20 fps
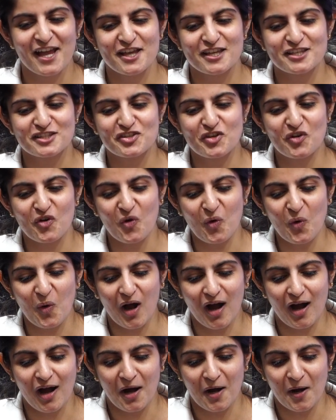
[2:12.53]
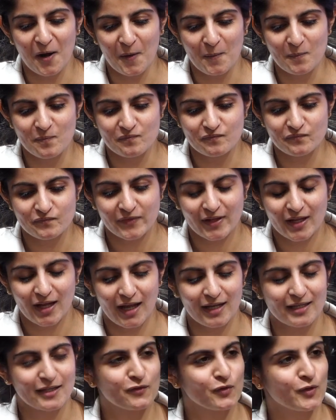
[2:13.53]
So
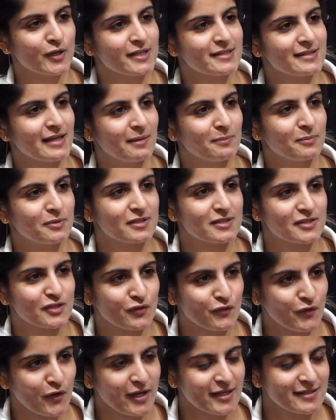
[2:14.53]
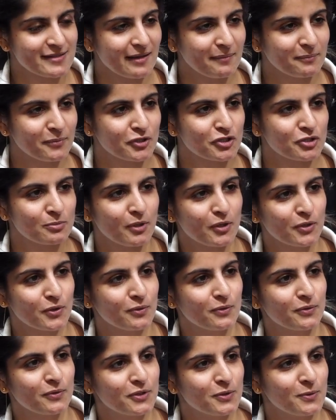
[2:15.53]
I'll give you an example. So for example,
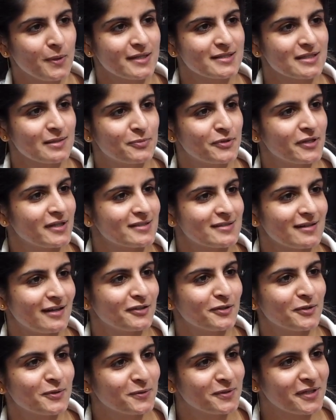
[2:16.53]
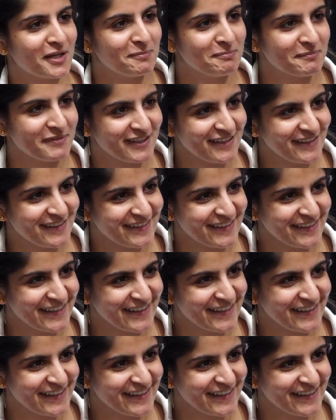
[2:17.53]
tomorrow you, ASHAPRIYA, start your own company.